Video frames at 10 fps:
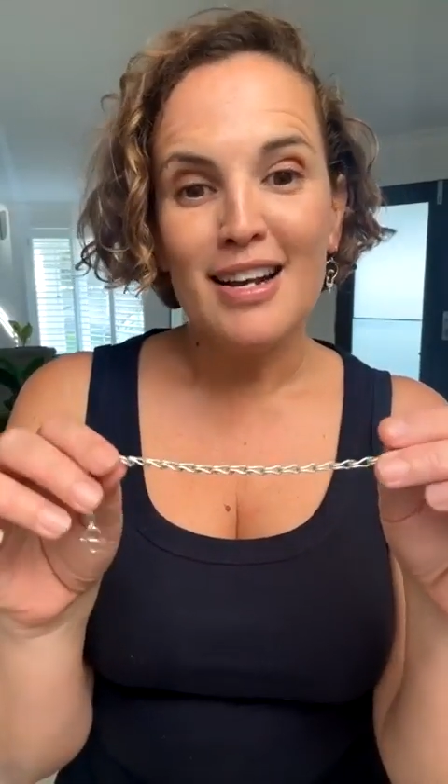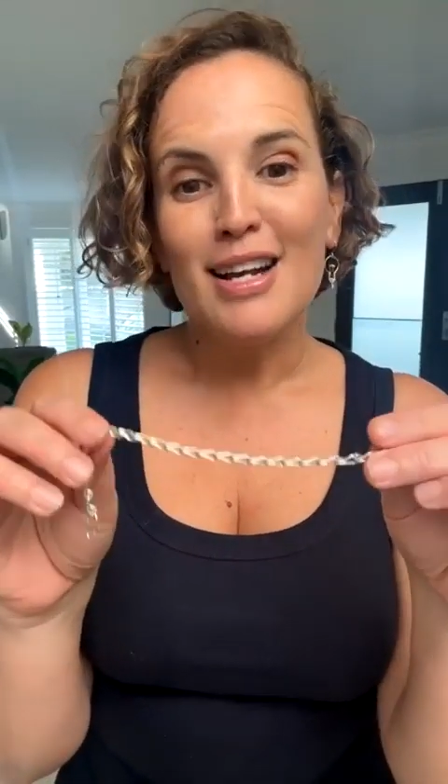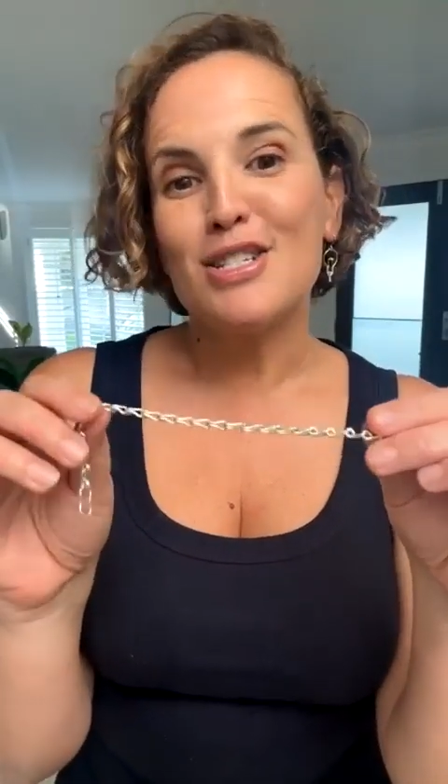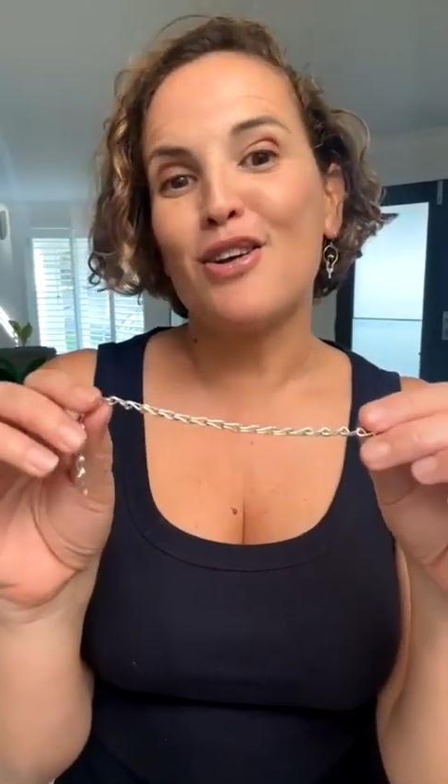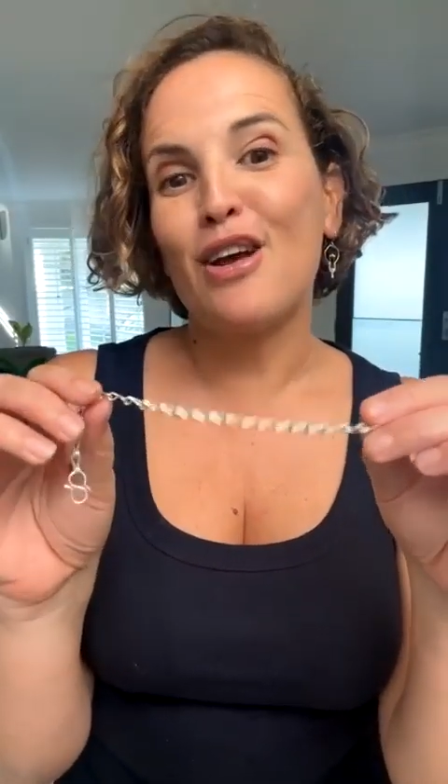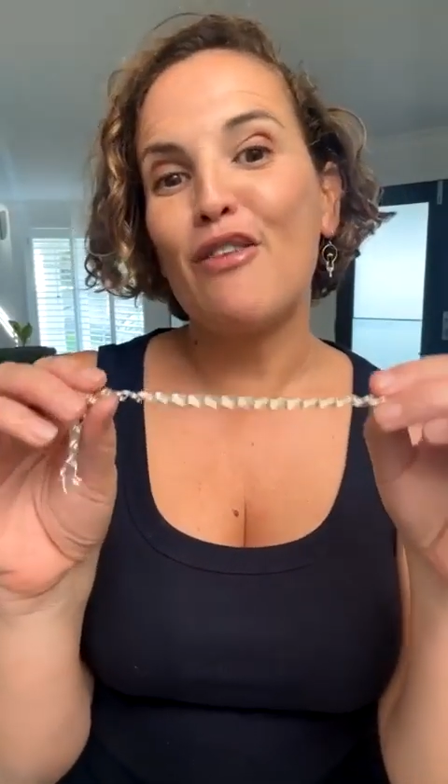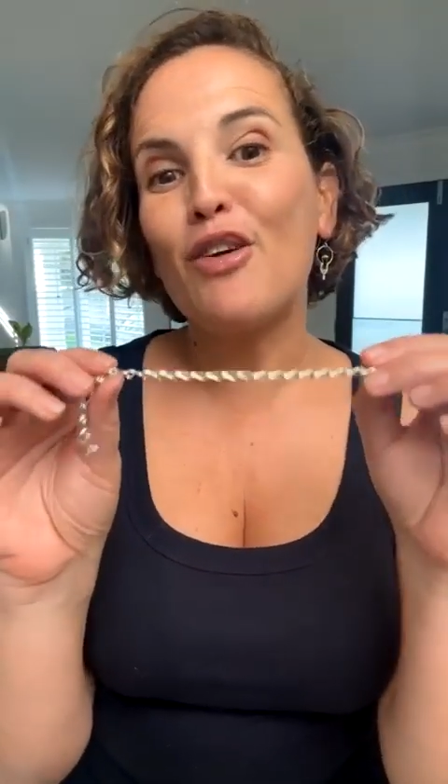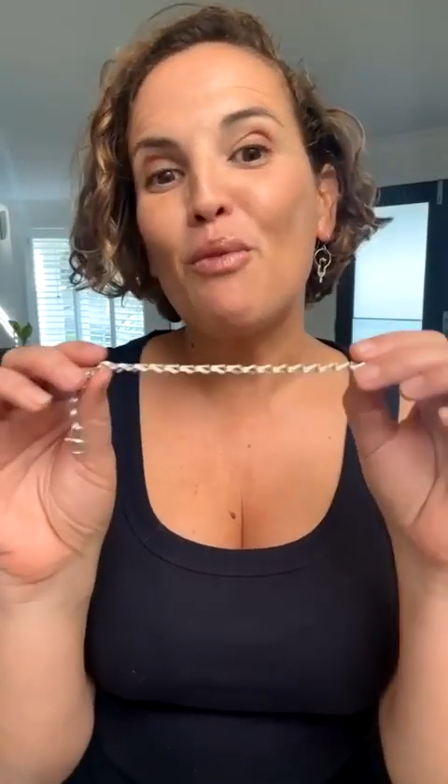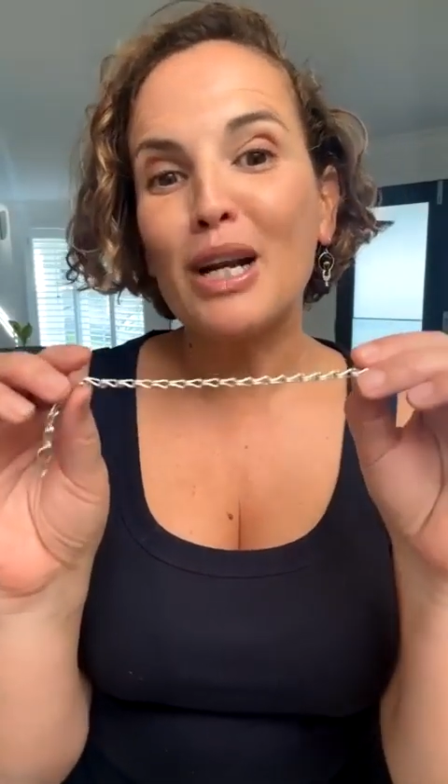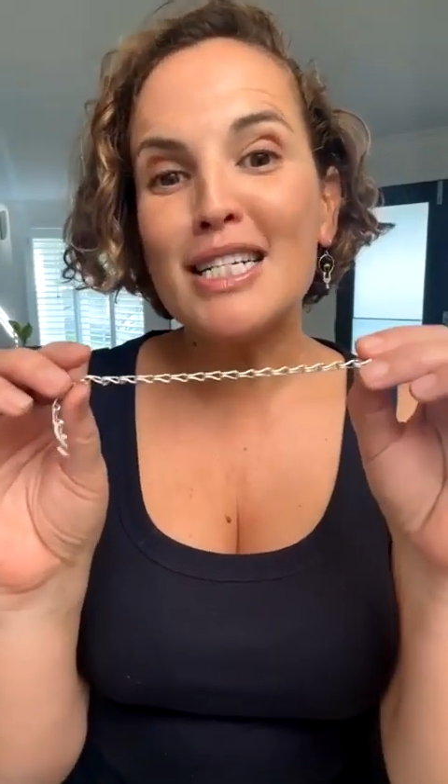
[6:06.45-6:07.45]
So if you're
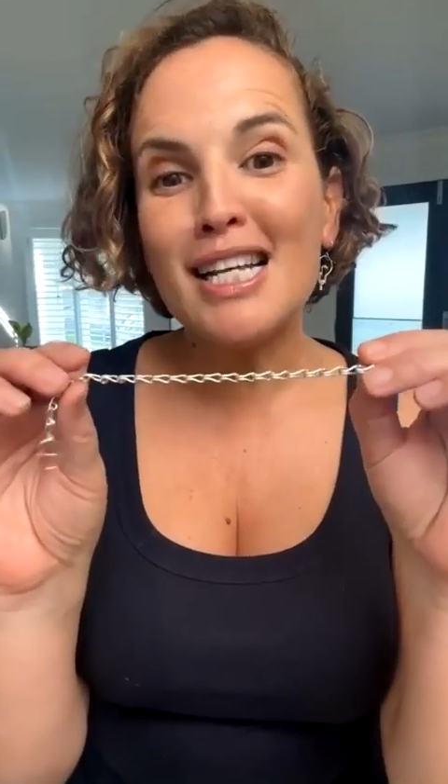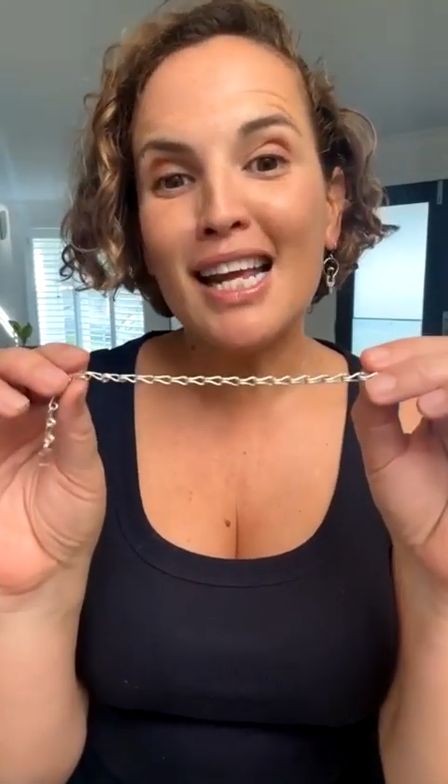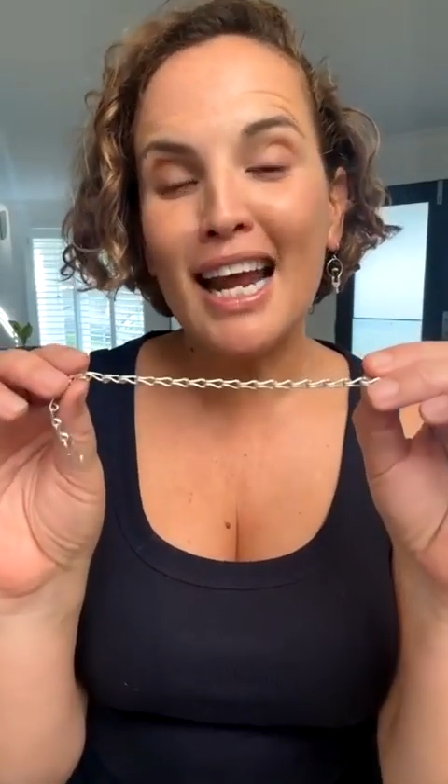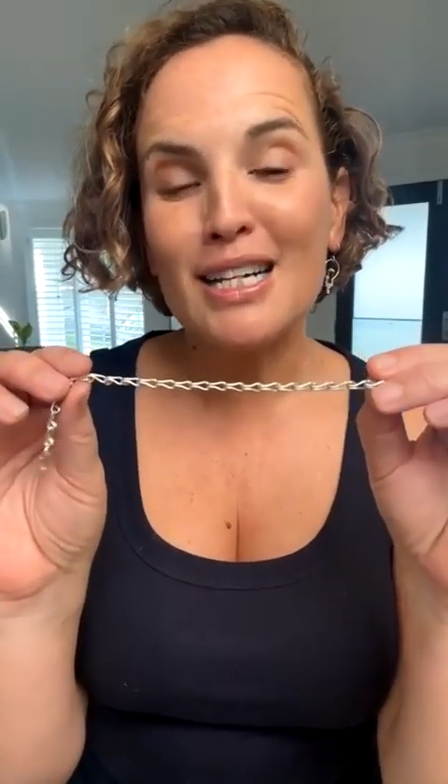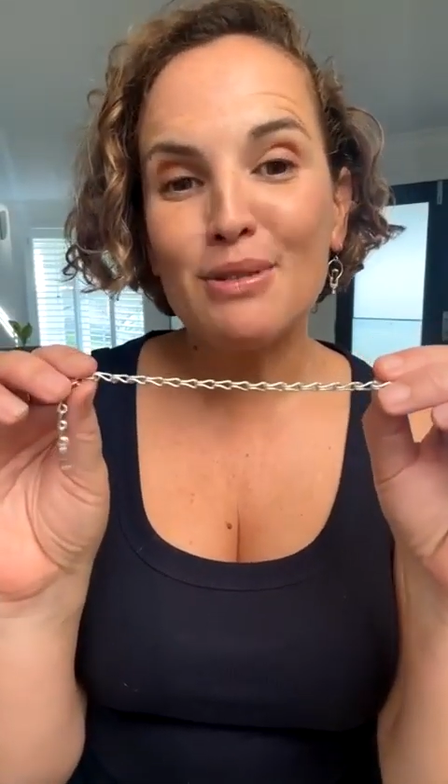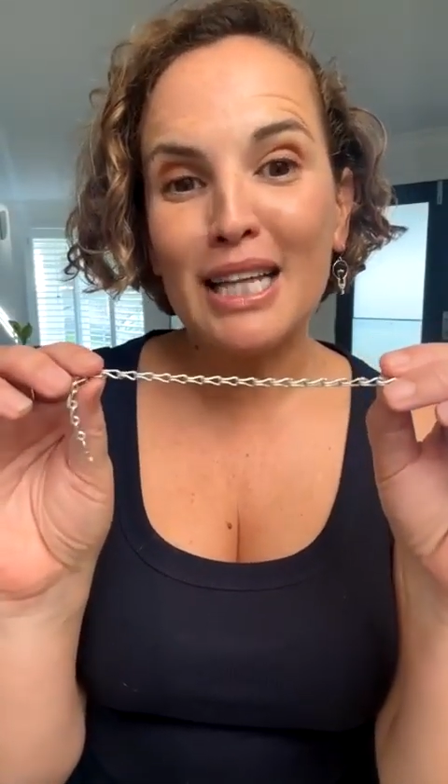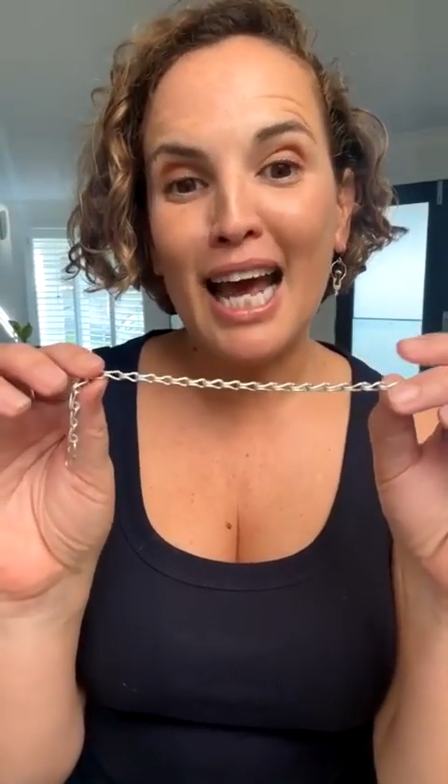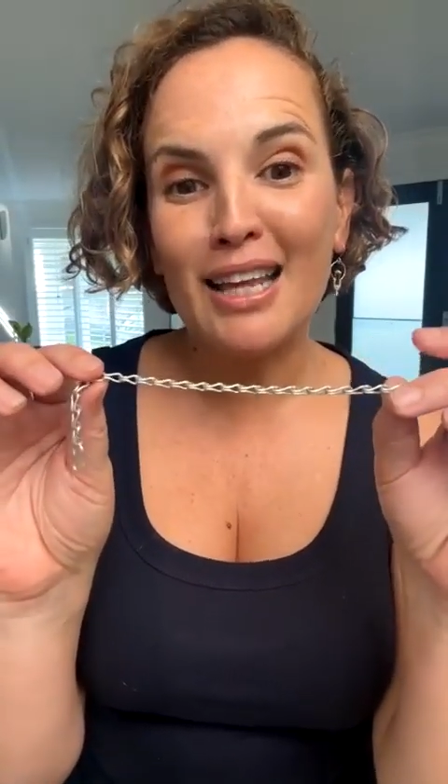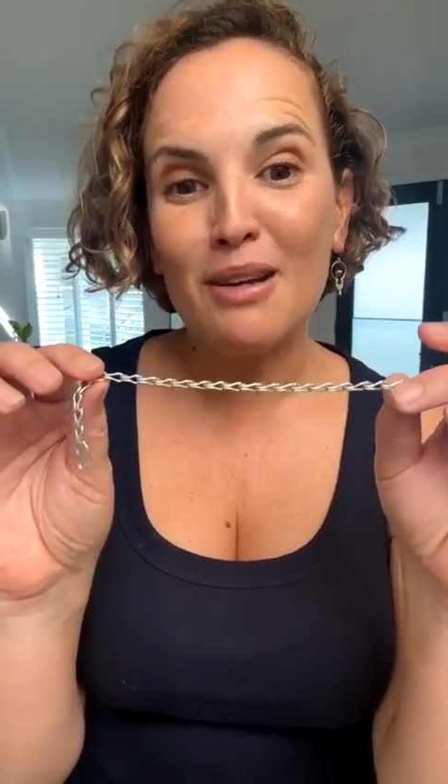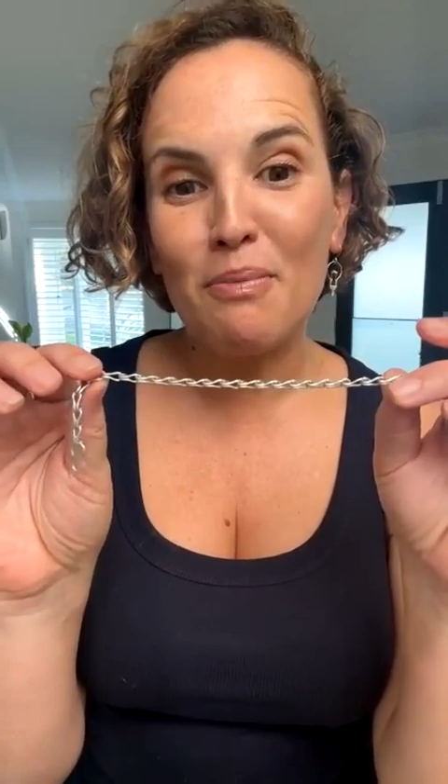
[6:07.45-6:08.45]
wanting to connect with
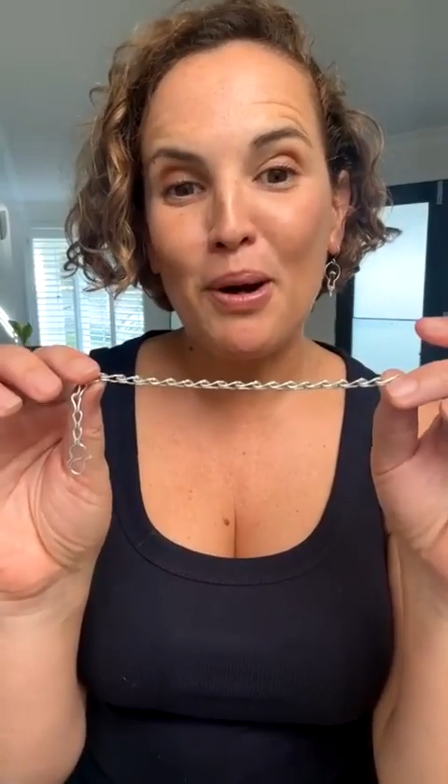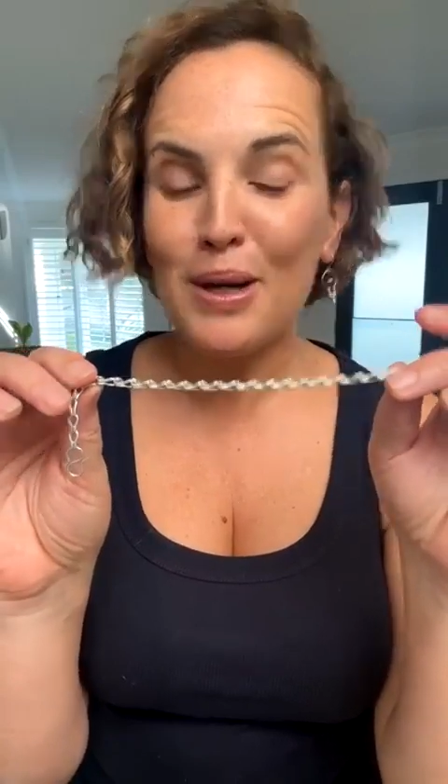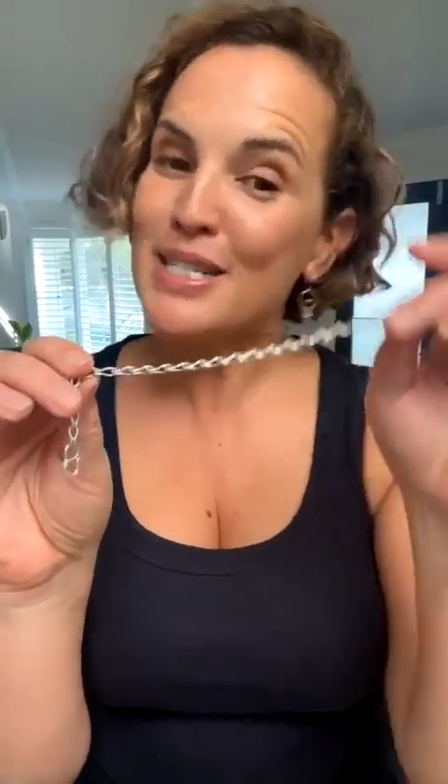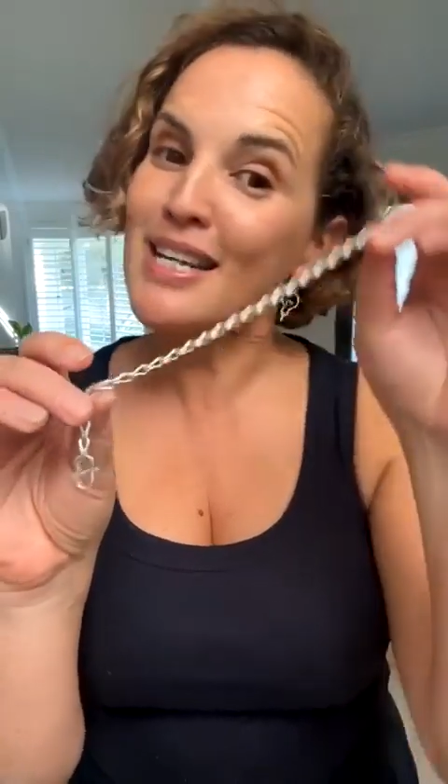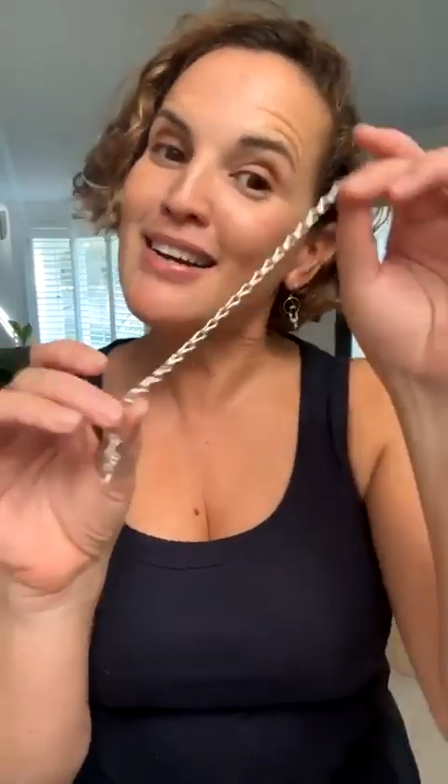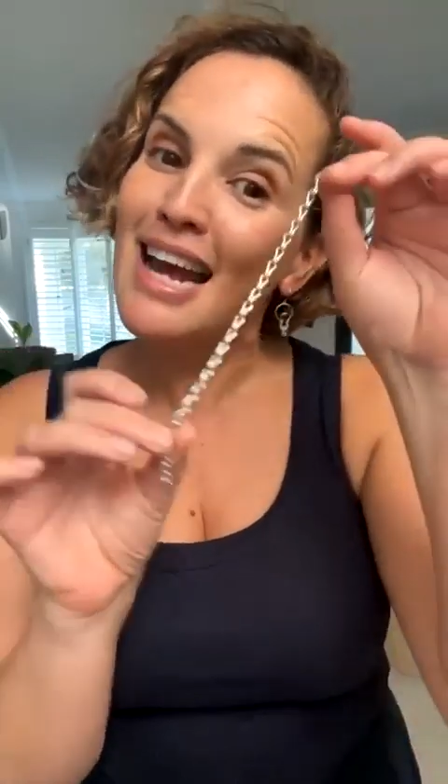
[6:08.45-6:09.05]
Cath in person